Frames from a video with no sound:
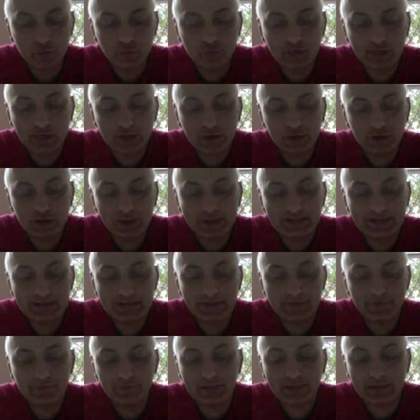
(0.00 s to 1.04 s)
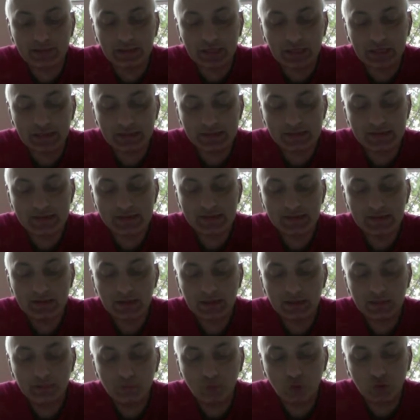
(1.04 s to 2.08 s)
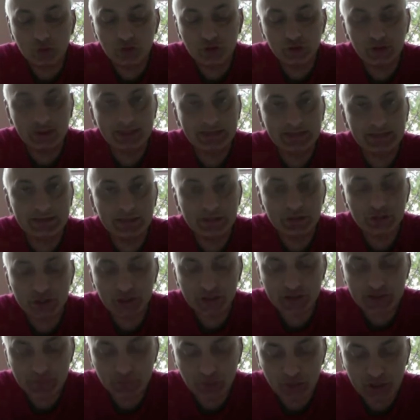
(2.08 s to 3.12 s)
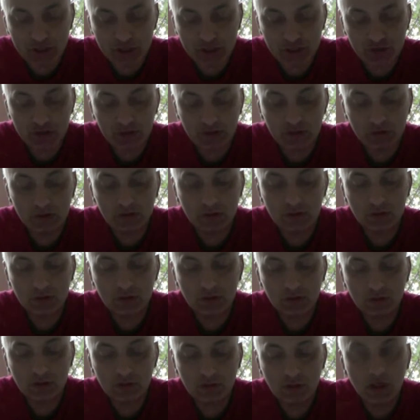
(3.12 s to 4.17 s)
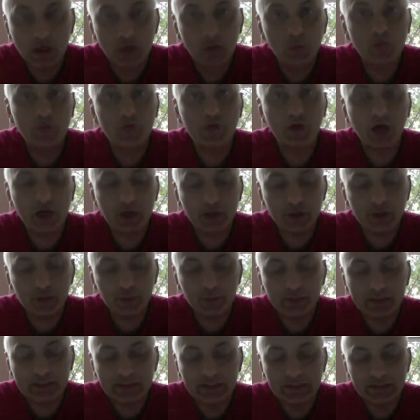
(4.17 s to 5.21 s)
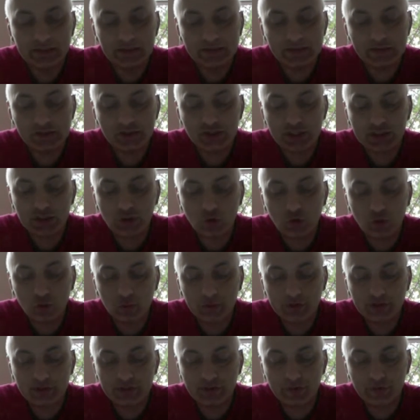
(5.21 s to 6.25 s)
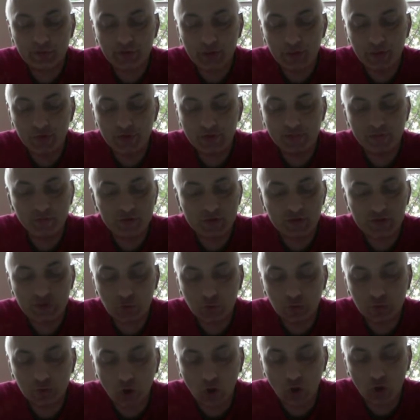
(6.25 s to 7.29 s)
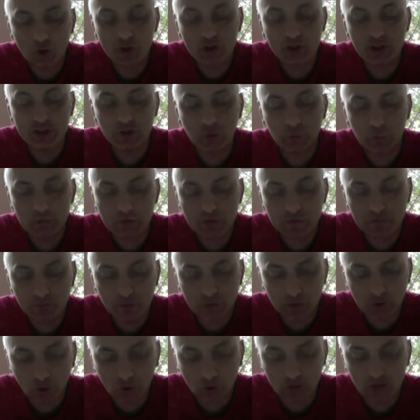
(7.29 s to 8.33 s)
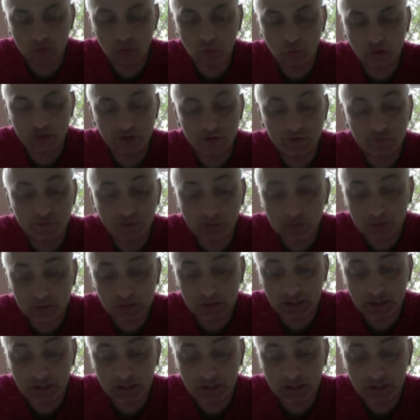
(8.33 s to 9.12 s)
regulated every glance and modulated each expression. With iron obedience, she'd orbited around him for so long she'd almost forgotten what it had felt